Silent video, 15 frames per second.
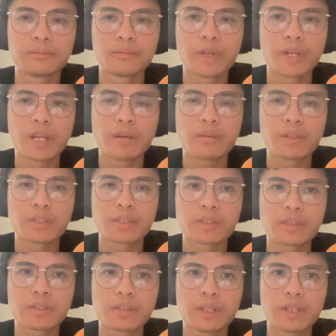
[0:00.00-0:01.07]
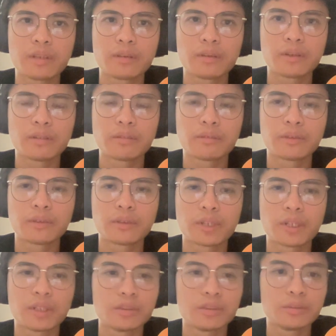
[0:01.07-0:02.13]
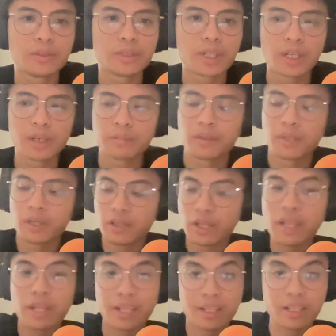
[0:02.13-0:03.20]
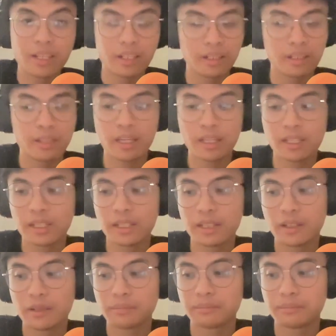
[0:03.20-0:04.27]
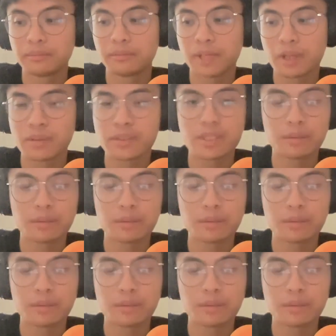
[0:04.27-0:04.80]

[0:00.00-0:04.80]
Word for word: when I was like looking for a new job, and I did I was